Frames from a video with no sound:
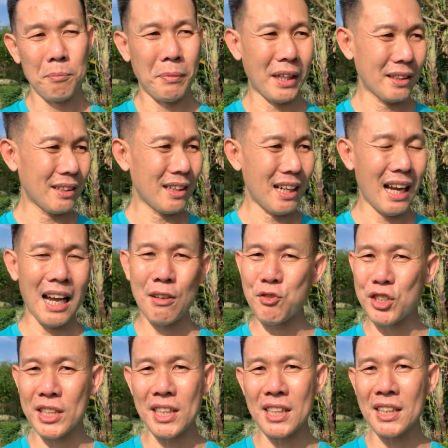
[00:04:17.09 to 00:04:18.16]
But I have
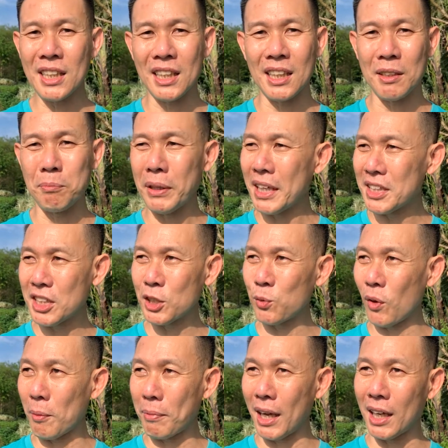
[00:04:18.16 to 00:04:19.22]
seen places
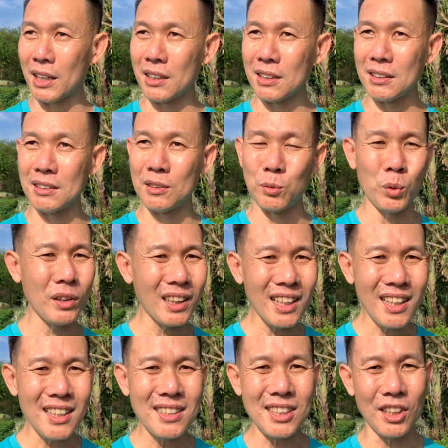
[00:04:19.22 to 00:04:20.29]
whereby
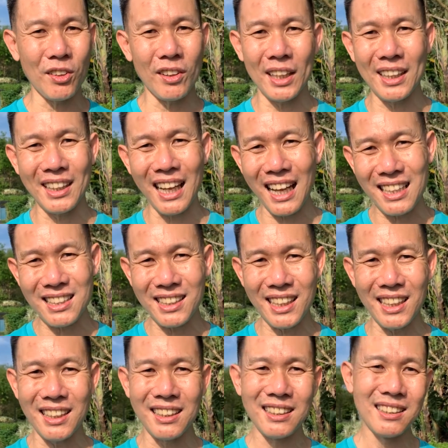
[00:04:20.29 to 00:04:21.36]
Woodlands and all that, they're
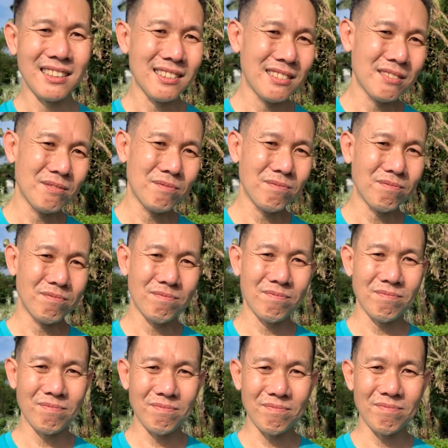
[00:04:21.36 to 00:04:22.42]
asking
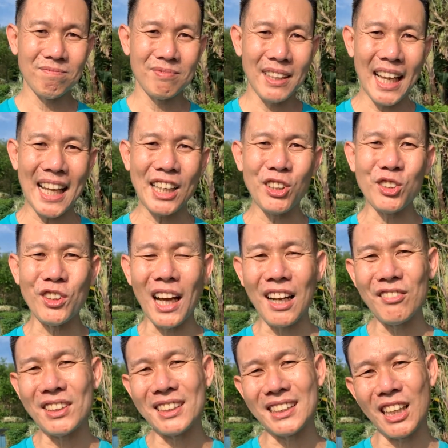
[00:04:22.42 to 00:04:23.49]
$80,000
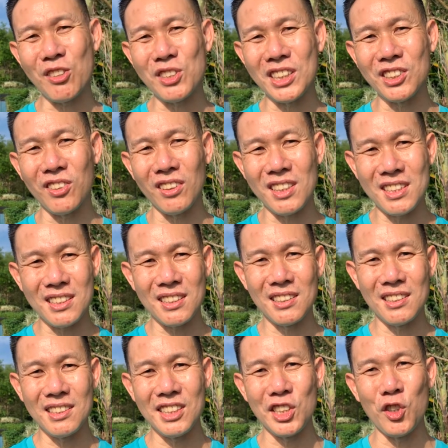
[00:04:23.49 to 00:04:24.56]
to
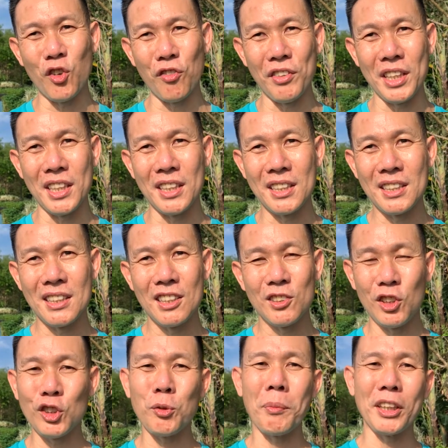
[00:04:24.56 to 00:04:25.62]
$100,000 COV,
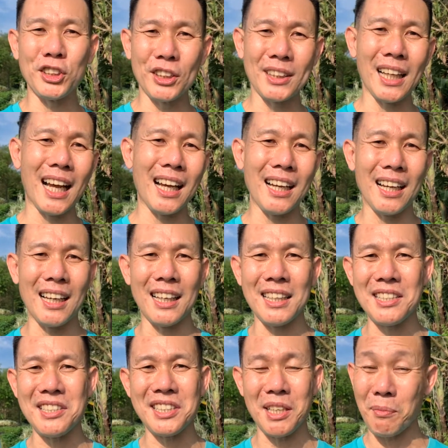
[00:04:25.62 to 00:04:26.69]
not to mention
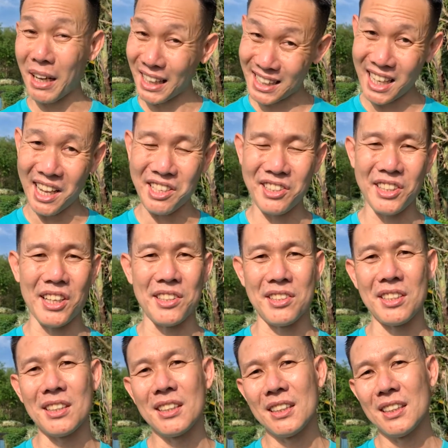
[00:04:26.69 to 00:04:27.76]
some other
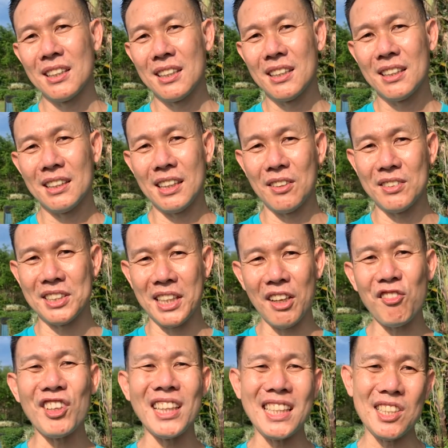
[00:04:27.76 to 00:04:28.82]
estates. Now, is
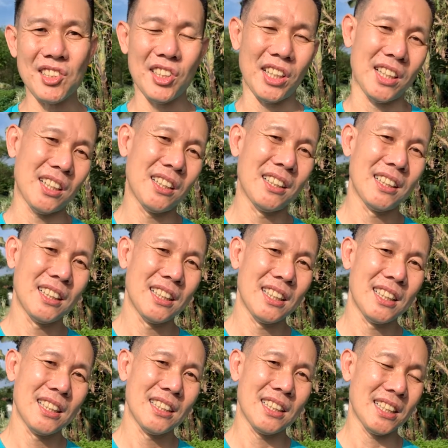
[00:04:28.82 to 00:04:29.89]
that realistic?
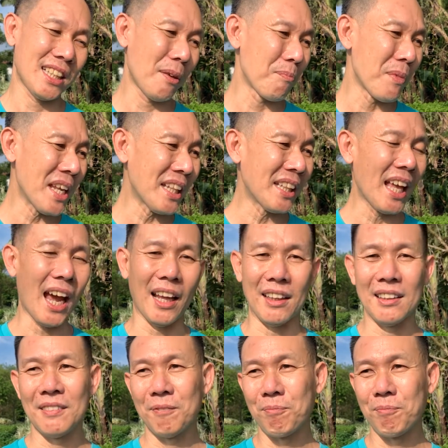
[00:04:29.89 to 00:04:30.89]
Does that mean that